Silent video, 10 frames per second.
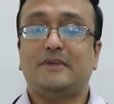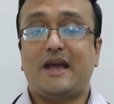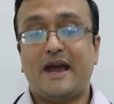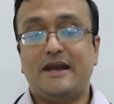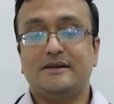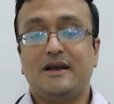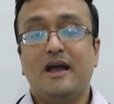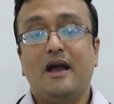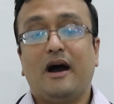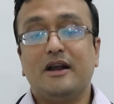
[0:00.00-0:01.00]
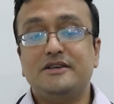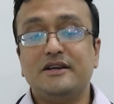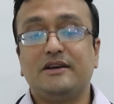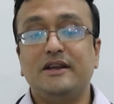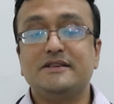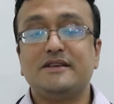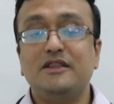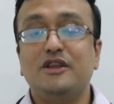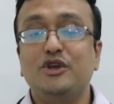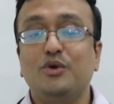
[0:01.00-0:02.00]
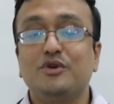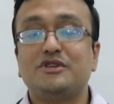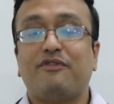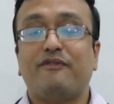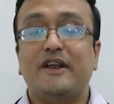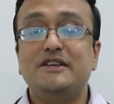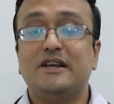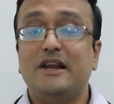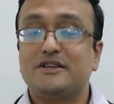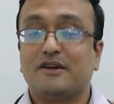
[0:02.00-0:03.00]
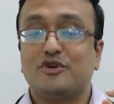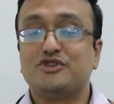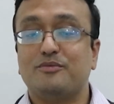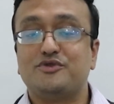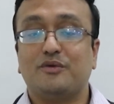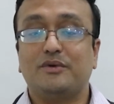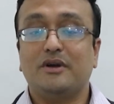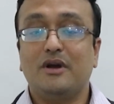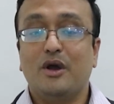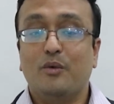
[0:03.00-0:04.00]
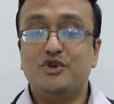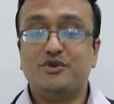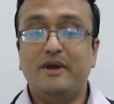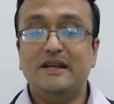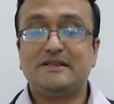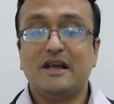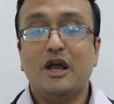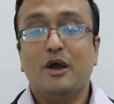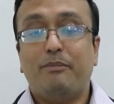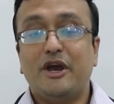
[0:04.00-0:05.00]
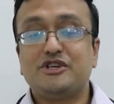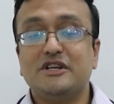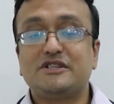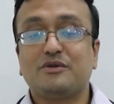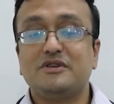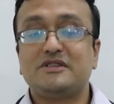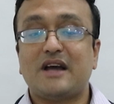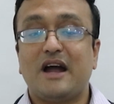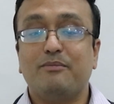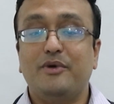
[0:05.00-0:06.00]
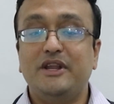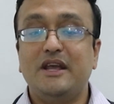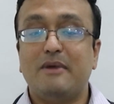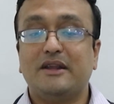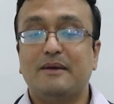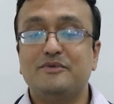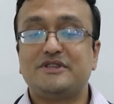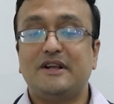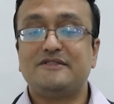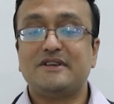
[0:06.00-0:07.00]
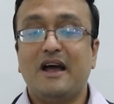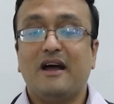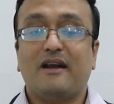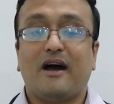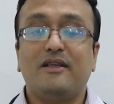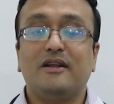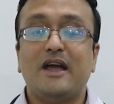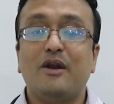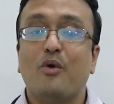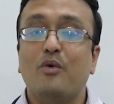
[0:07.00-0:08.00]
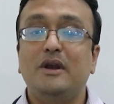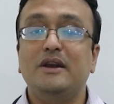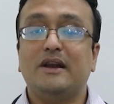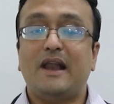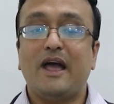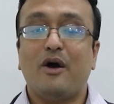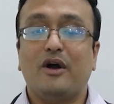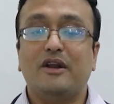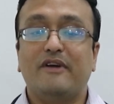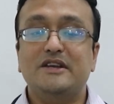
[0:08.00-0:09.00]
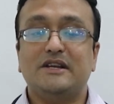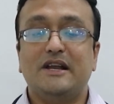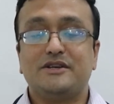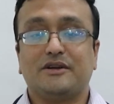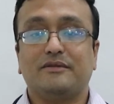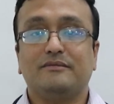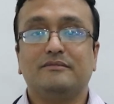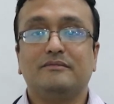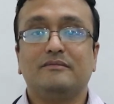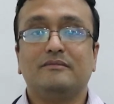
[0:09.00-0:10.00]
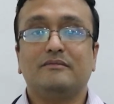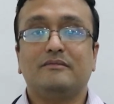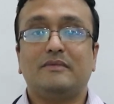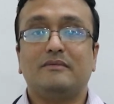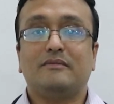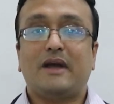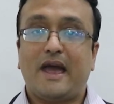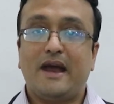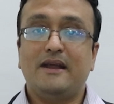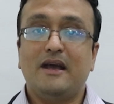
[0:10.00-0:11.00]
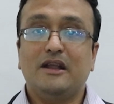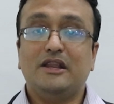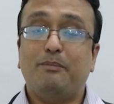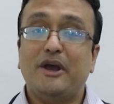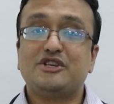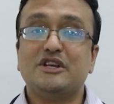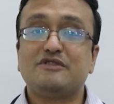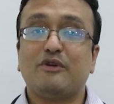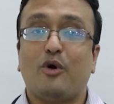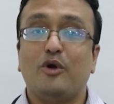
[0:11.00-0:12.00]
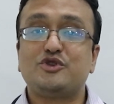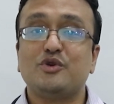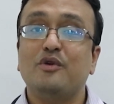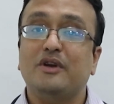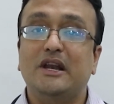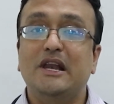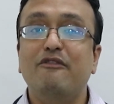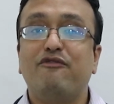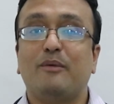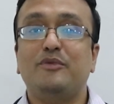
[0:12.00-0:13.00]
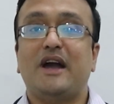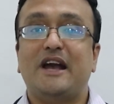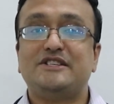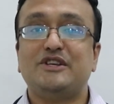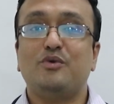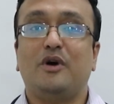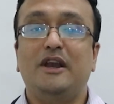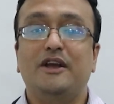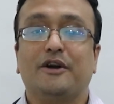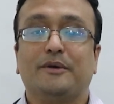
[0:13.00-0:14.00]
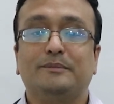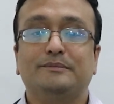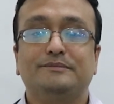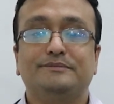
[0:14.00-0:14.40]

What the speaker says: And a decrease in the use of a ventilator was observed, which means patients could start breathing by themselves rather than only rely on a ventilator. And the patients were also relieved from the ICU earlier.